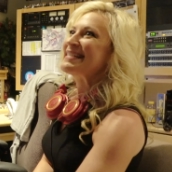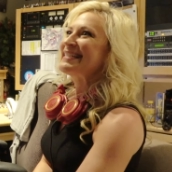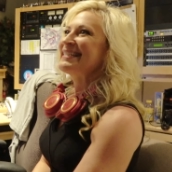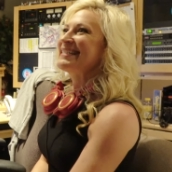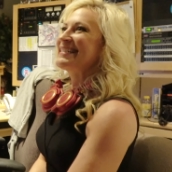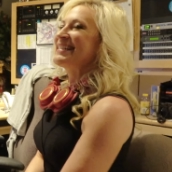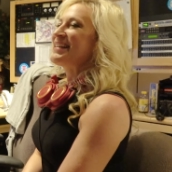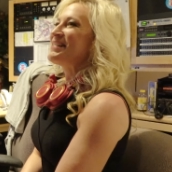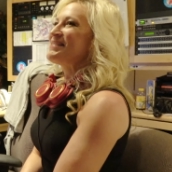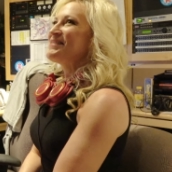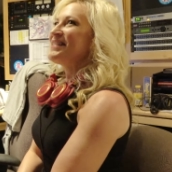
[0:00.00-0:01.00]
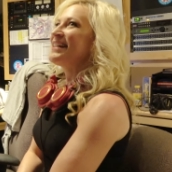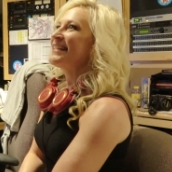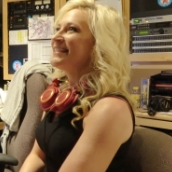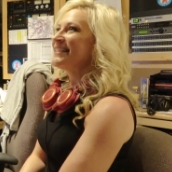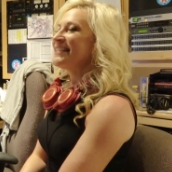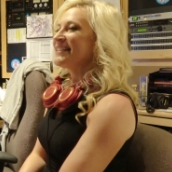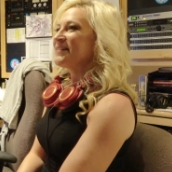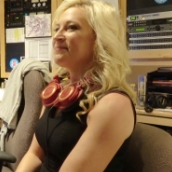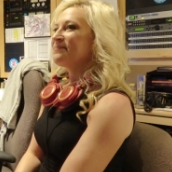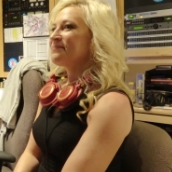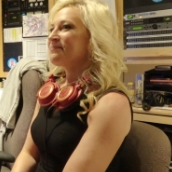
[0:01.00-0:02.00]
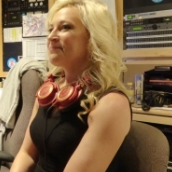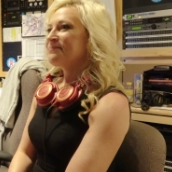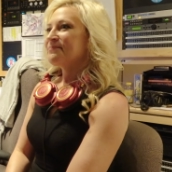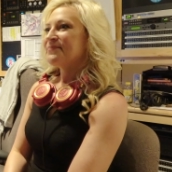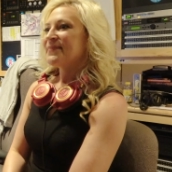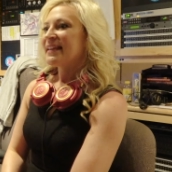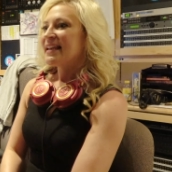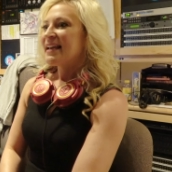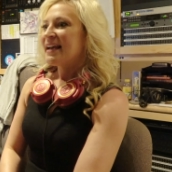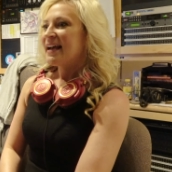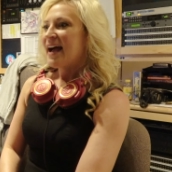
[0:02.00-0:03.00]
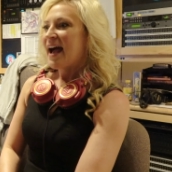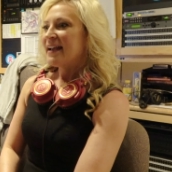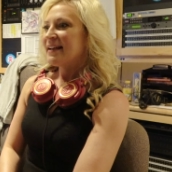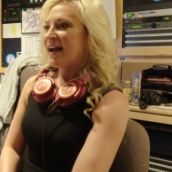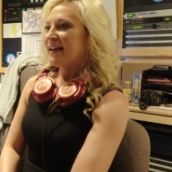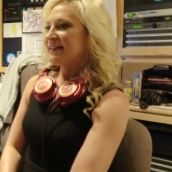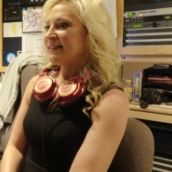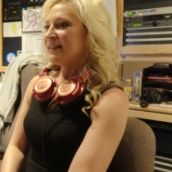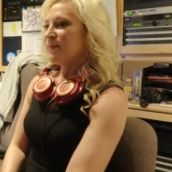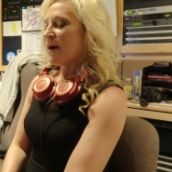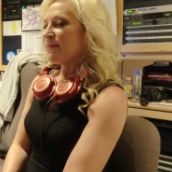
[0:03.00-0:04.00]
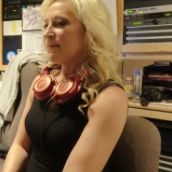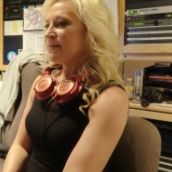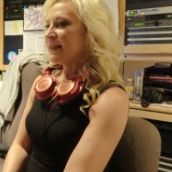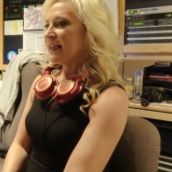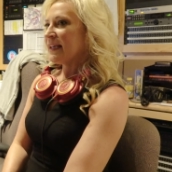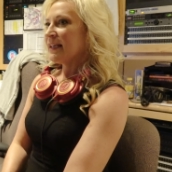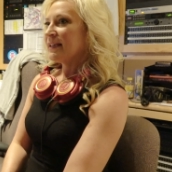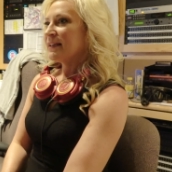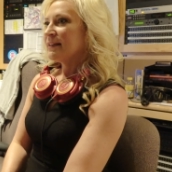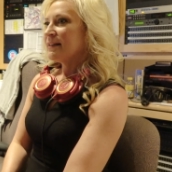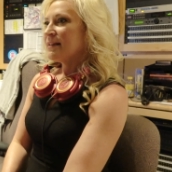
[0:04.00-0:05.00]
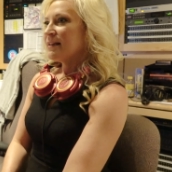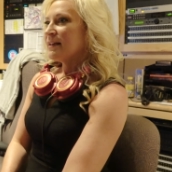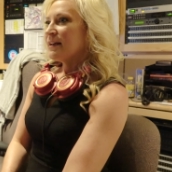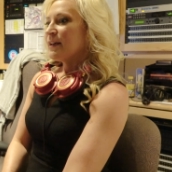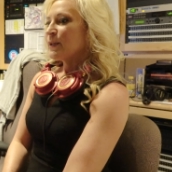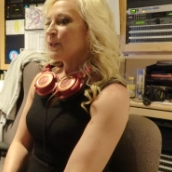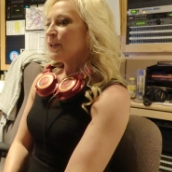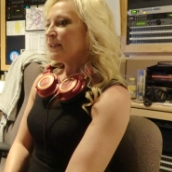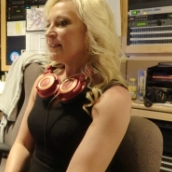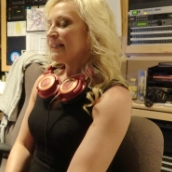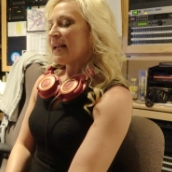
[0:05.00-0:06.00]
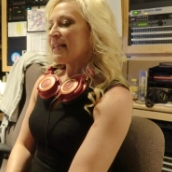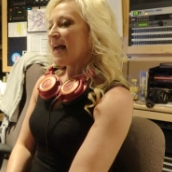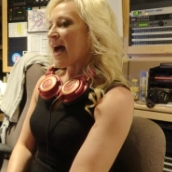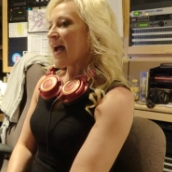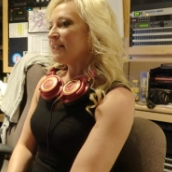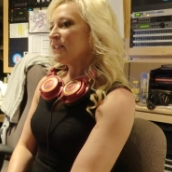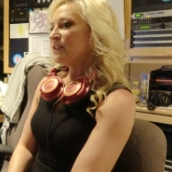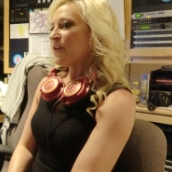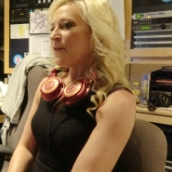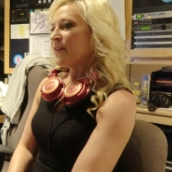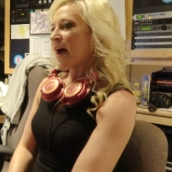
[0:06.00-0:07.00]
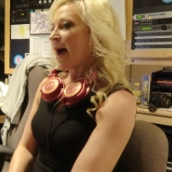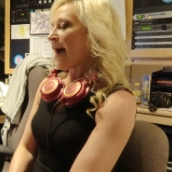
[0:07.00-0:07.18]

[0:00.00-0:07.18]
there a wedding? Is it oh, a wedding? Gosh. Is it another event? I honestly probably couldn't say that. I just know that